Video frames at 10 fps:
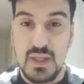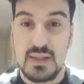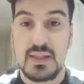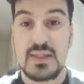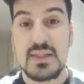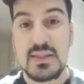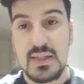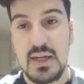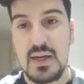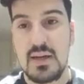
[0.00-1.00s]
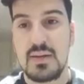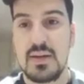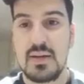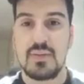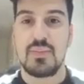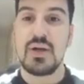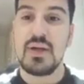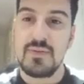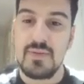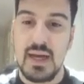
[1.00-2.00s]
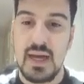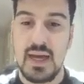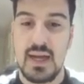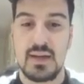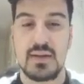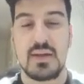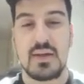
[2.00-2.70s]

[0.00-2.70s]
this is the brief, and